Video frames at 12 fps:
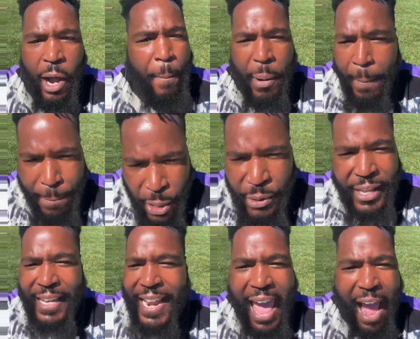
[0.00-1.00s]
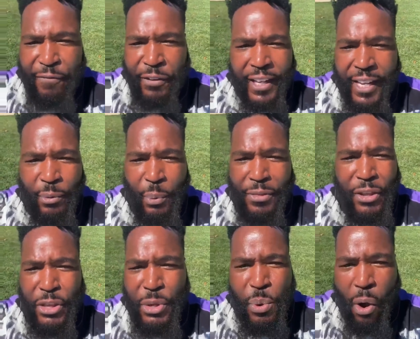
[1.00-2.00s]
a Bermudian African,
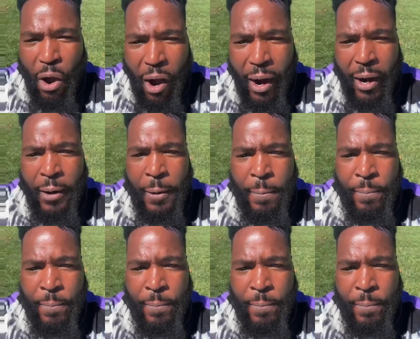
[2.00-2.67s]
whether you are